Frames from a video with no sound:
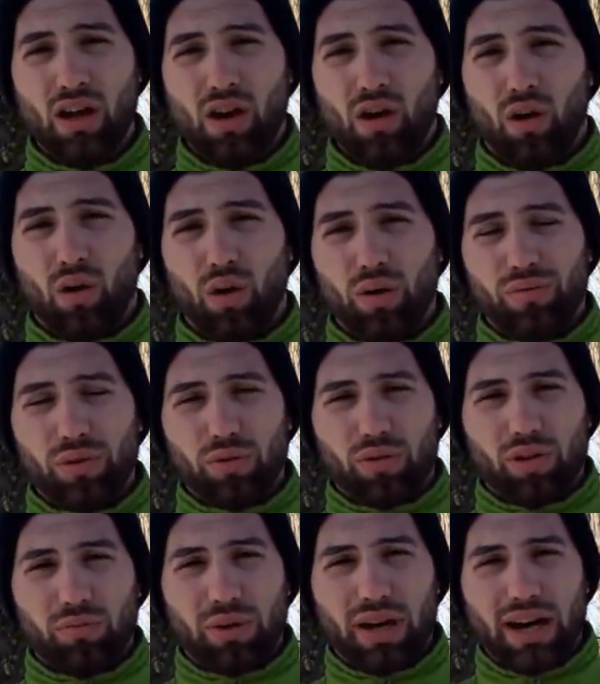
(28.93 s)
or if you were going
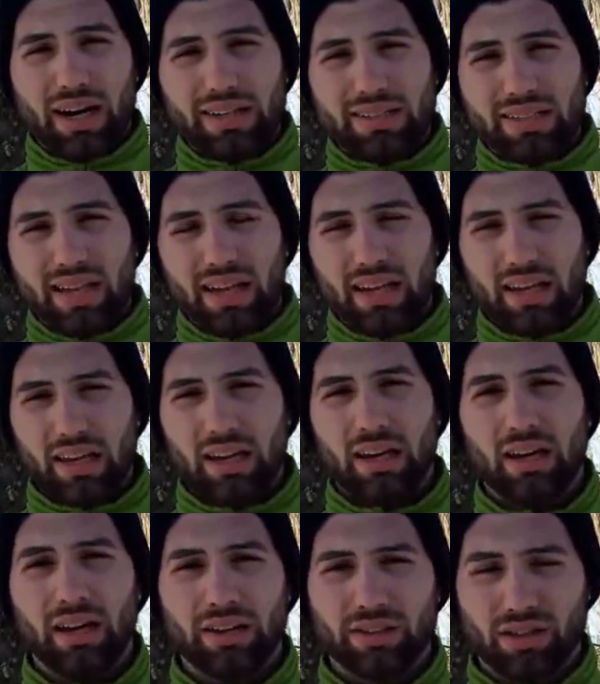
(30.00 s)
to be ice skating,
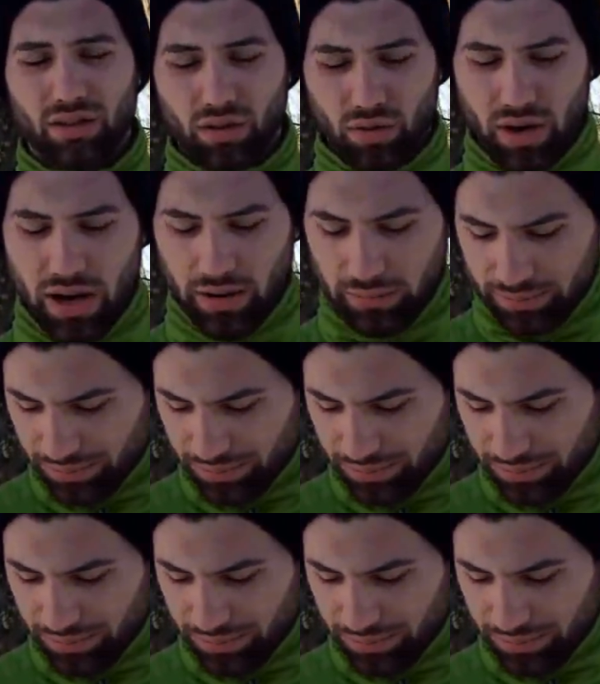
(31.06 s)
it's great.